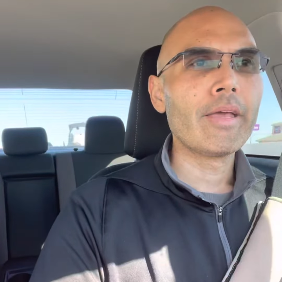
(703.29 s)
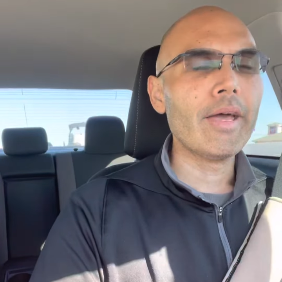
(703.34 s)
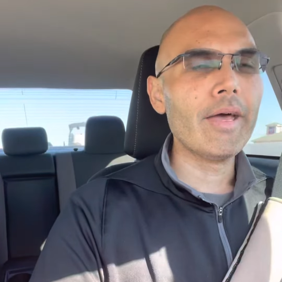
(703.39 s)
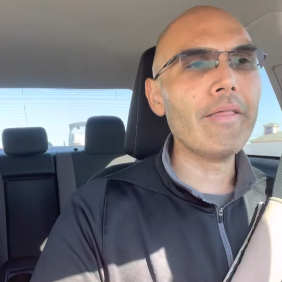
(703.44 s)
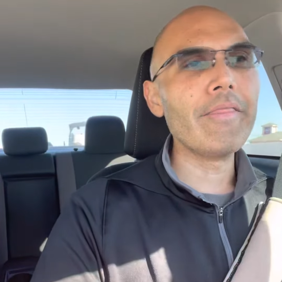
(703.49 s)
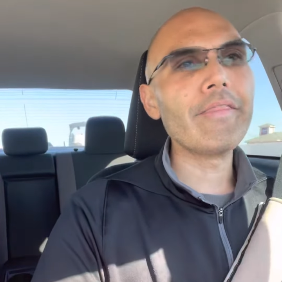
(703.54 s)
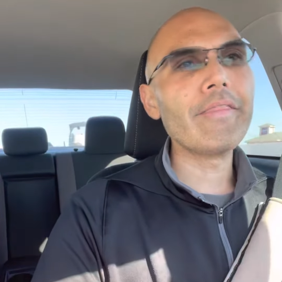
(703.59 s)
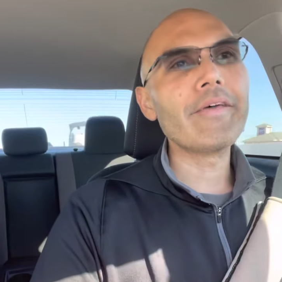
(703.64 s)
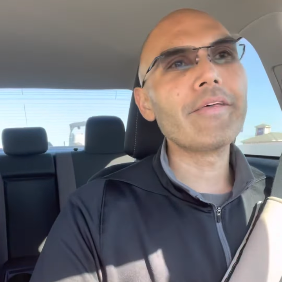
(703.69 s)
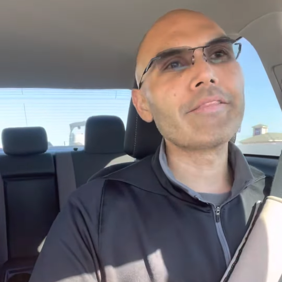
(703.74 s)

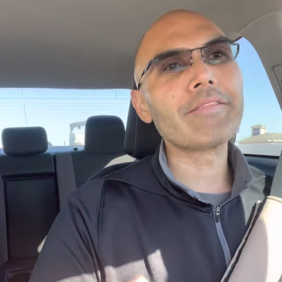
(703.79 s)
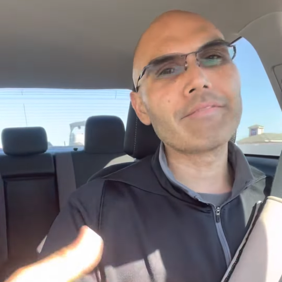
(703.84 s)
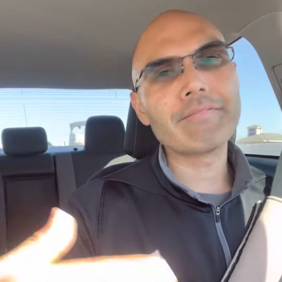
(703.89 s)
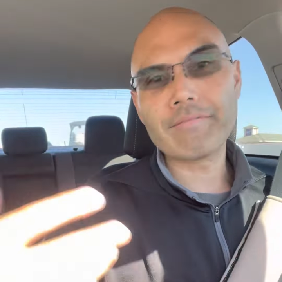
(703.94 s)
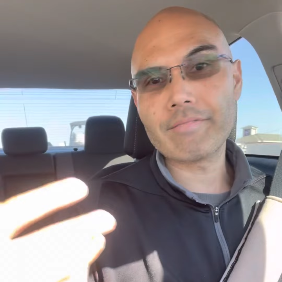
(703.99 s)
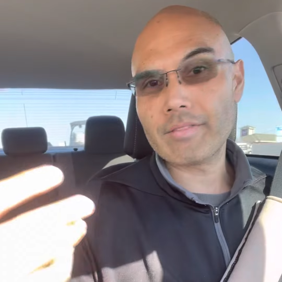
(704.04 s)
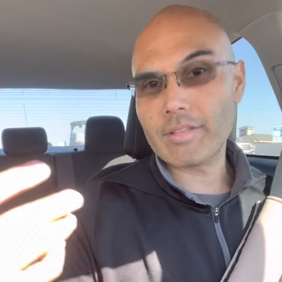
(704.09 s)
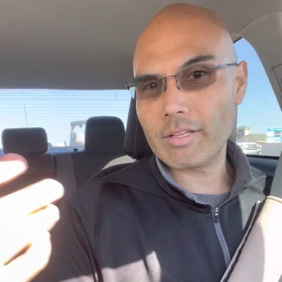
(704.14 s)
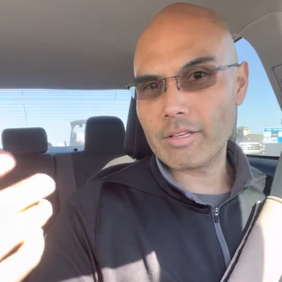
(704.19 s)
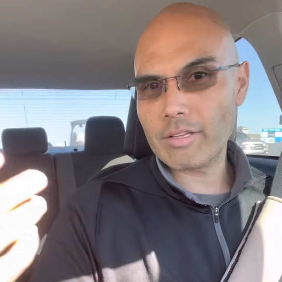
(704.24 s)
And
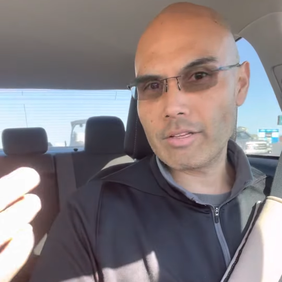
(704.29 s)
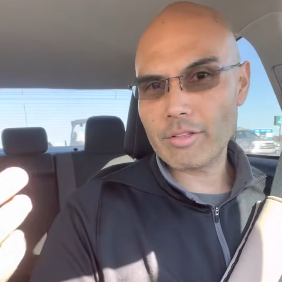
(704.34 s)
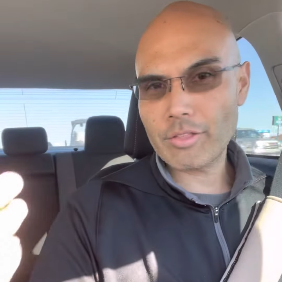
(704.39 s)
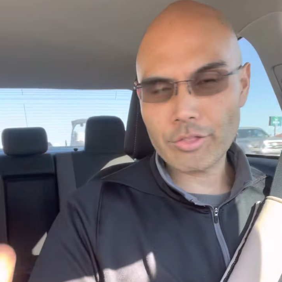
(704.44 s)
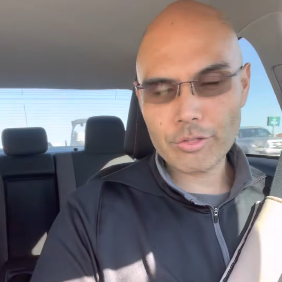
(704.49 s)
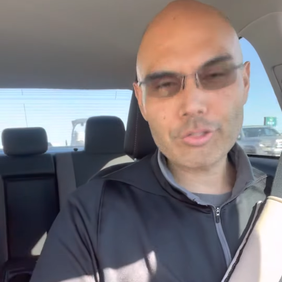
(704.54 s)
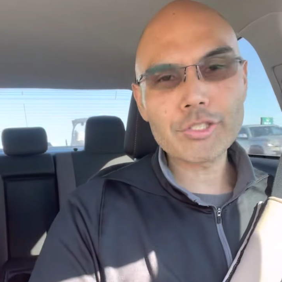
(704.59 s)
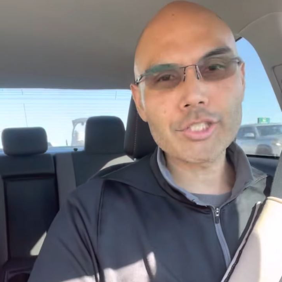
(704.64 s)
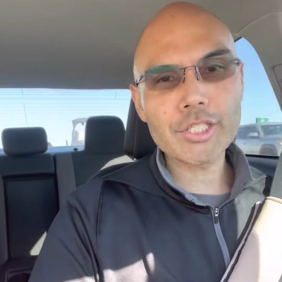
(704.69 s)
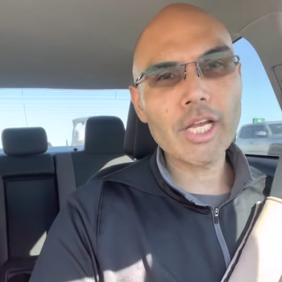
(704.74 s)
then the
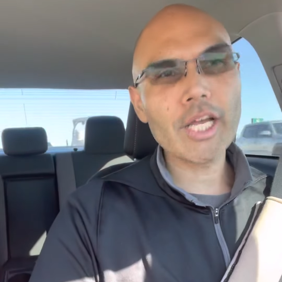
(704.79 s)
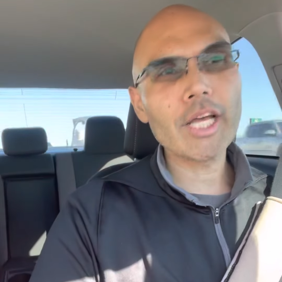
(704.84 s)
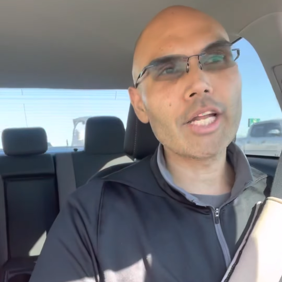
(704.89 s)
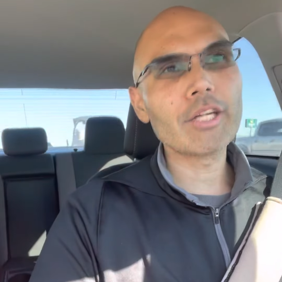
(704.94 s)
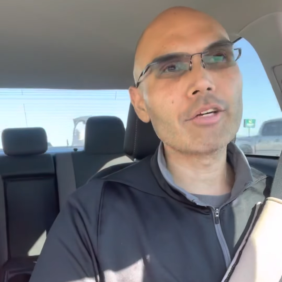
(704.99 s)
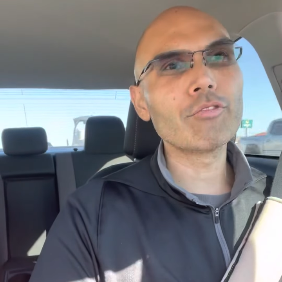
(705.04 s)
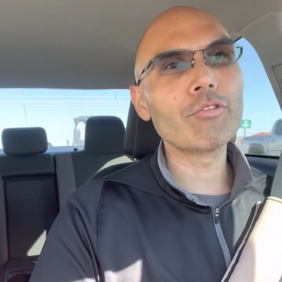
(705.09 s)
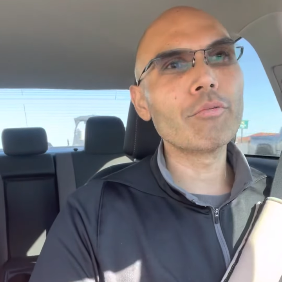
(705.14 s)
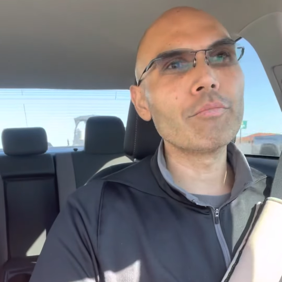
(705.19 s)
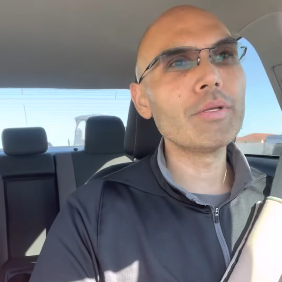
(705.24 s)
third
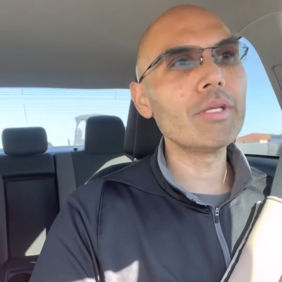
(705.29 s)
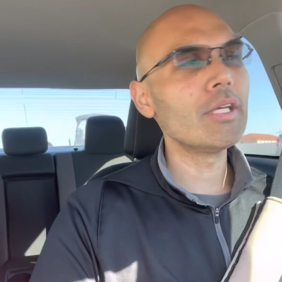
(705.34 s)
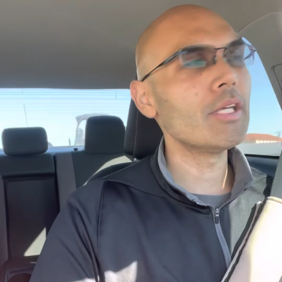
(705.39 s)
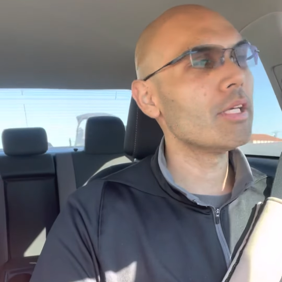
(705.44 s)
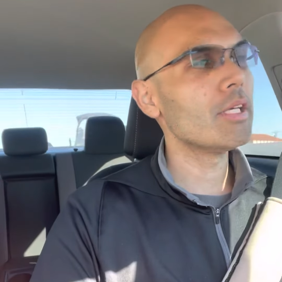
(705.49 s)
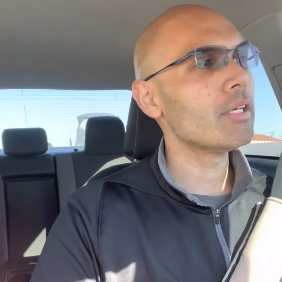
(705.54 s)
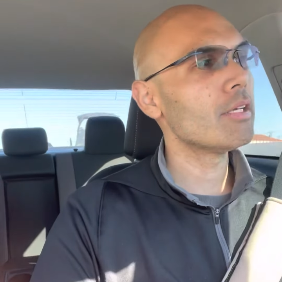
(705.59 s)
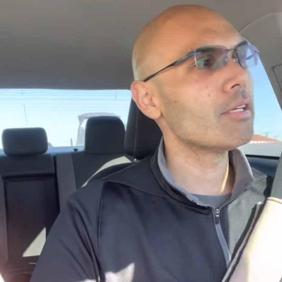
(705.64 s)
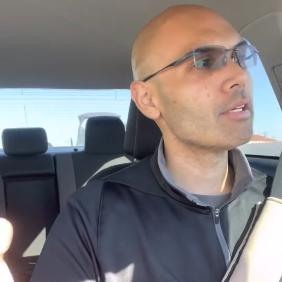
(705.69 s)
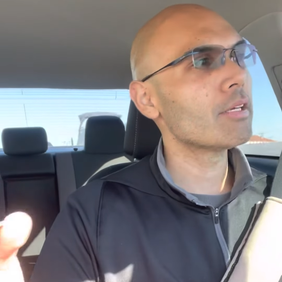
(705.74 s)
channel will be
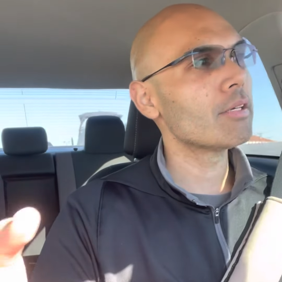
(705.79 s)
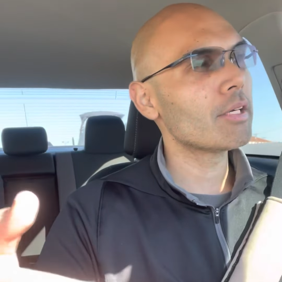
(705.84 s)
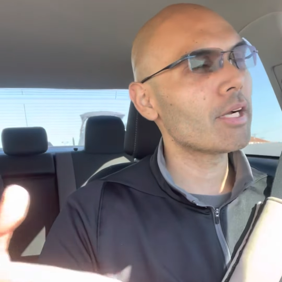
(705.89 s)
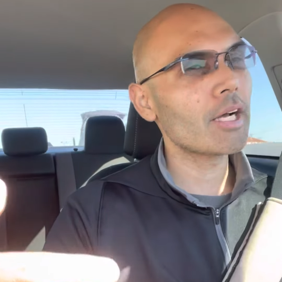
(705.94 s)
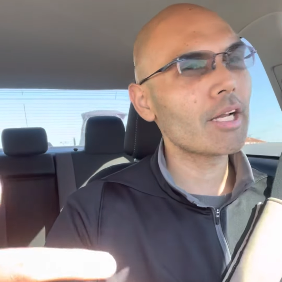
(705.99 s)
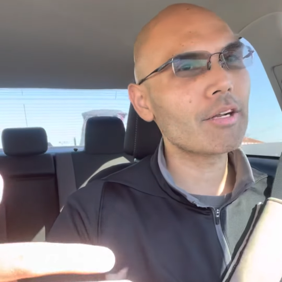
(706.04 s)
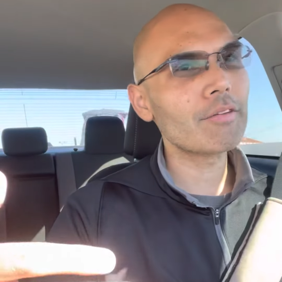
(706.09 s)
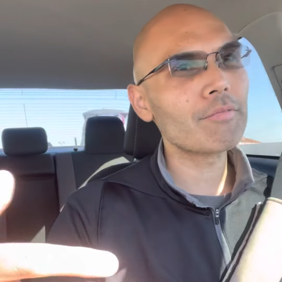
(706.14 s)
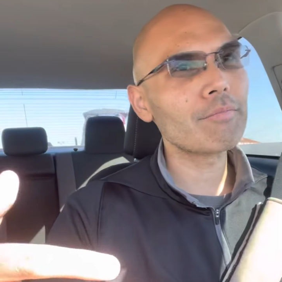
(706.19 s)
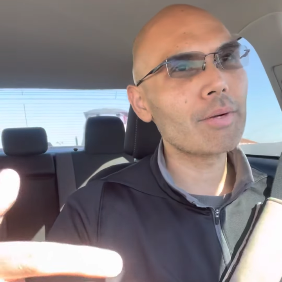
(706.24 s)

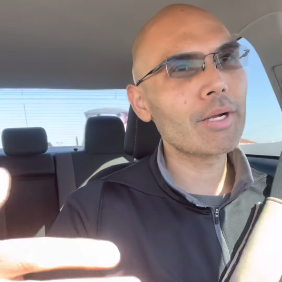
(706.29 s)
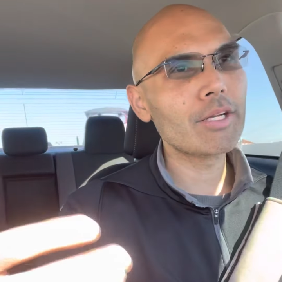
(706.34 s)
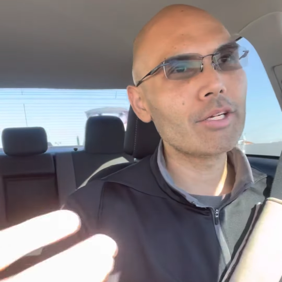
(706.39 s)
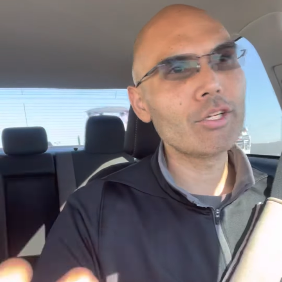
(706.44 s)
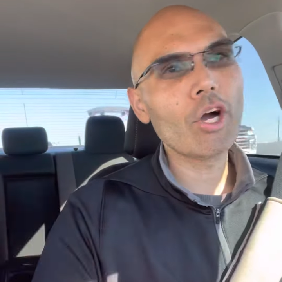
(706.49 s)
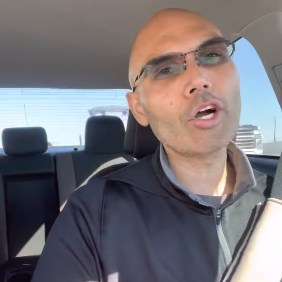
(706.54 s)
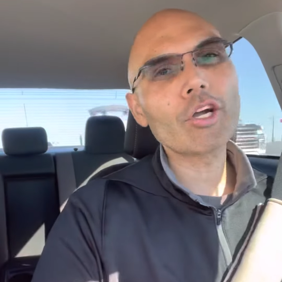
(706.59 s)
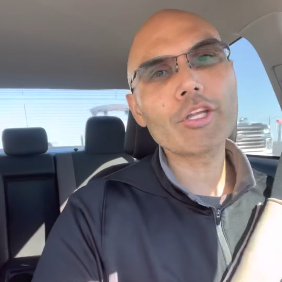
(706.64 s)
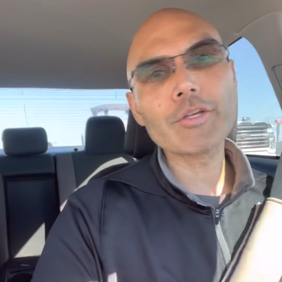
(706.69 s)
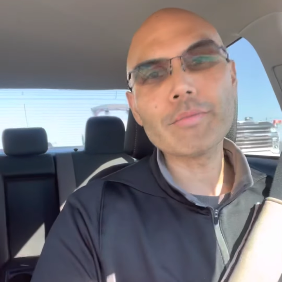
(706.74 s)
kind of my
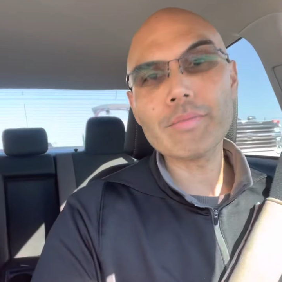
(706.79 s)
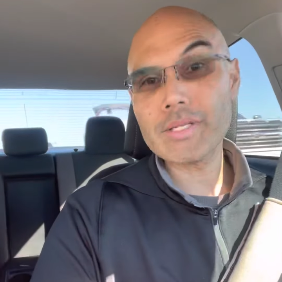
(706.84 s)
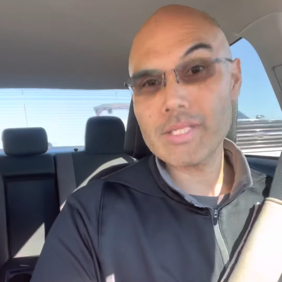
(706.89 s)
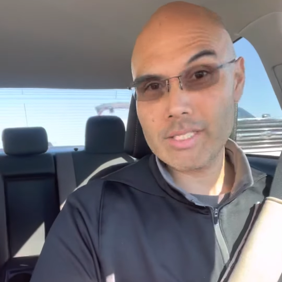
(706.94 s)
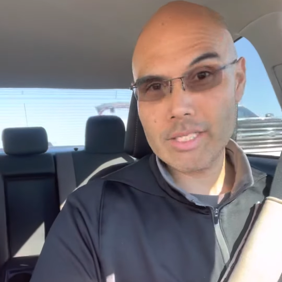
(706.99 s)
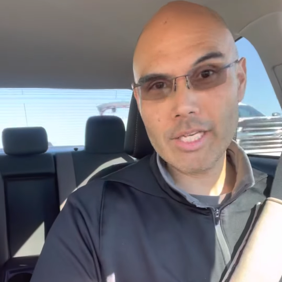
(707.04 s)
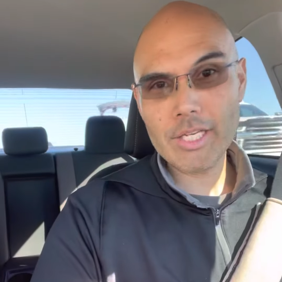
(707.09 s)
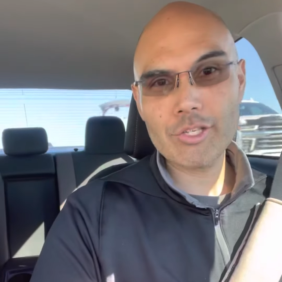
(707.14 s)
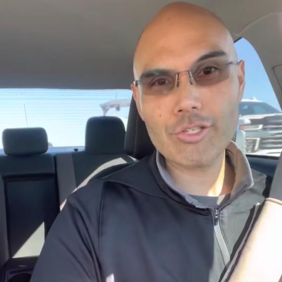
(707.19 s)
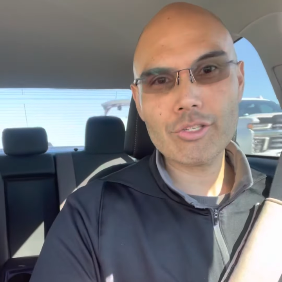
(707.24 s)

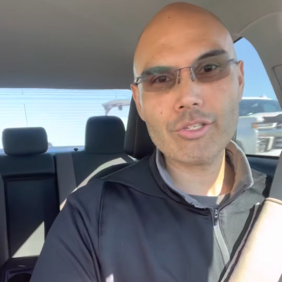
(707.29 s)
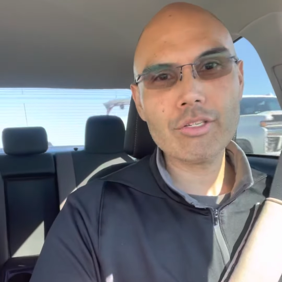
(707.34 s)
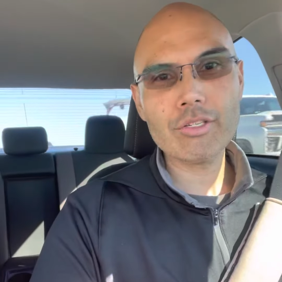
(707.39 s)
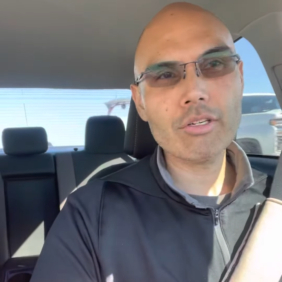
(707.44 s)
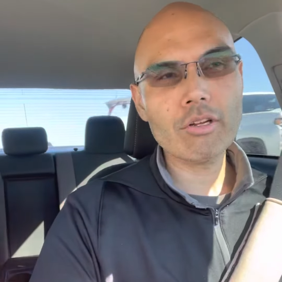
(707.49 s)
documentation